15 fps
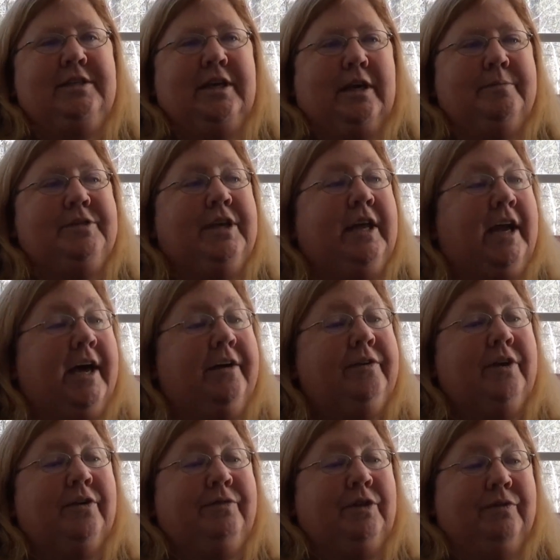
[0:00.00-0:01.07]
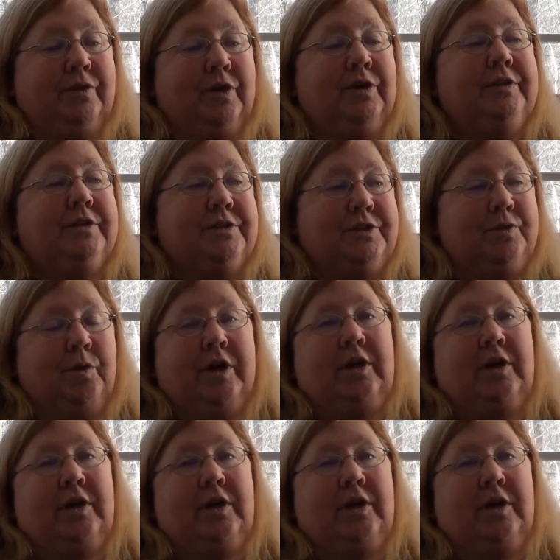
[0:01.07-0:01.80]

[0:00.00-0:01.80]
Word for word: types. And I don't know if you've heard this story.